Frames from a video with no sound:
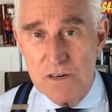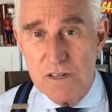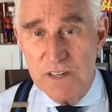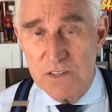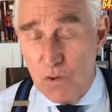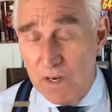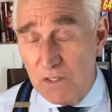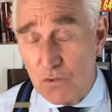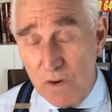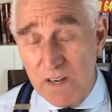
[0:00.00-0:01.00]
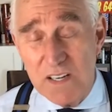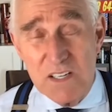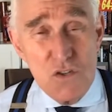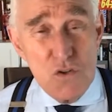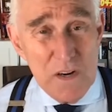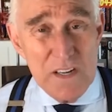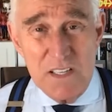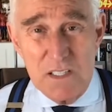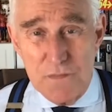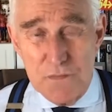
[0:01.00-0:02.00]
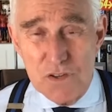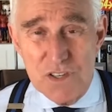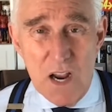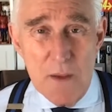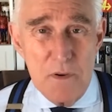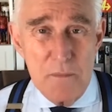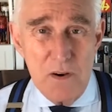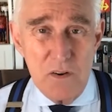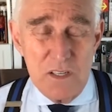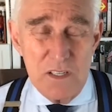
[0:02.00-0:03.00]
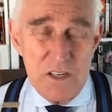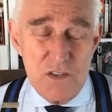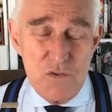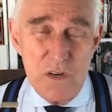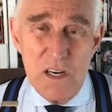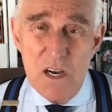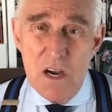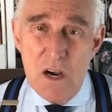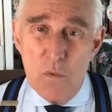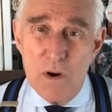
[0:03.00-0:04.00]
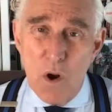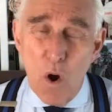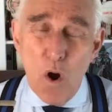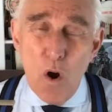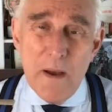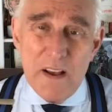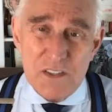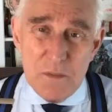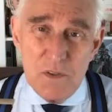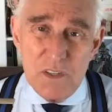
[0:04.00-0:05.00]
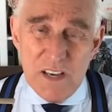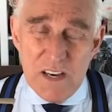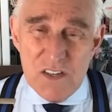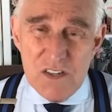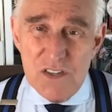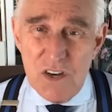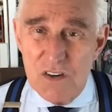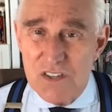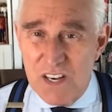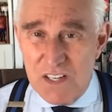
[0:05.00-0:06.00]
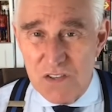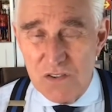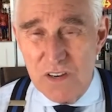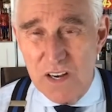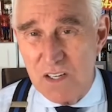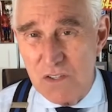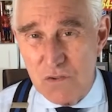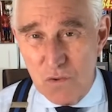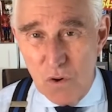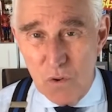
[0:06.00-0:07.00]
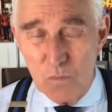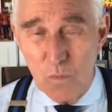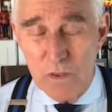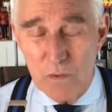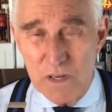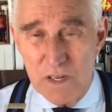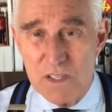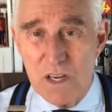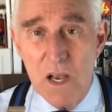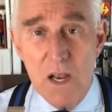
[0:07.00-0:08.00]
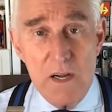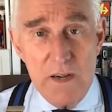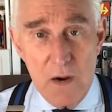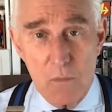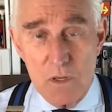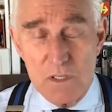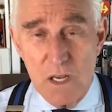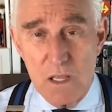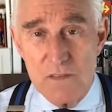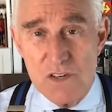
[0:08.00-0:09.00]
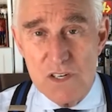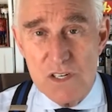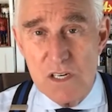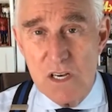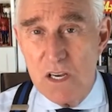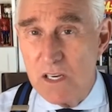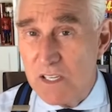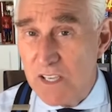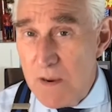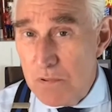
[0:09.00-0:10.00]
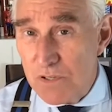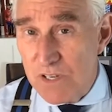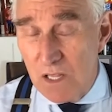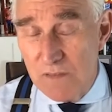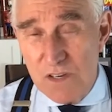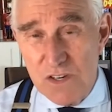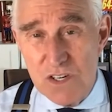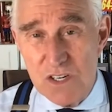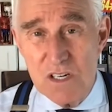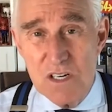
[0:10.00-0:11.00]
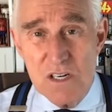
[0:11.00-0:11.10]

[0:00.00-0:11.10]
2020 is the first time in American history when all mass communications are censored and controlled, whether it is network television, cable television,